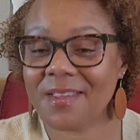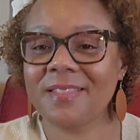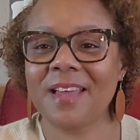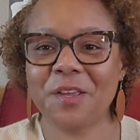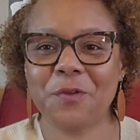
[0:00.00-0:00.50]

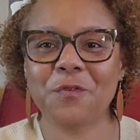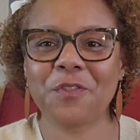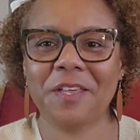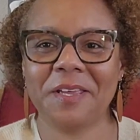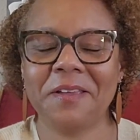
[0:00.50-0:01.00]
Thank you for
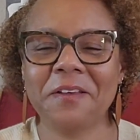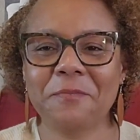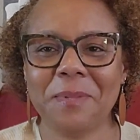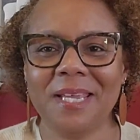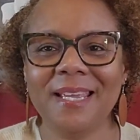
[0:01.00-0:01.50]
thinking of
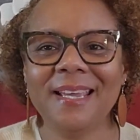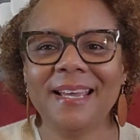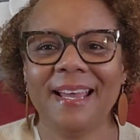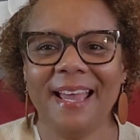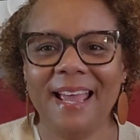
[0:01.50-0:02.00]
me
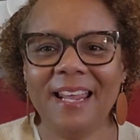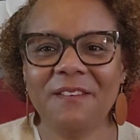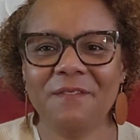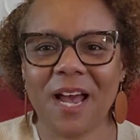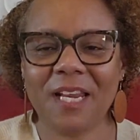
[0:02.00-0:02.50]
and
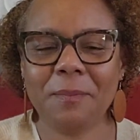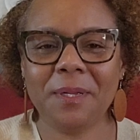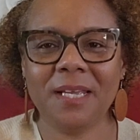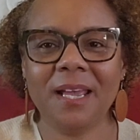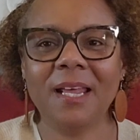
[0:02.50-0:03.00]
inviting me.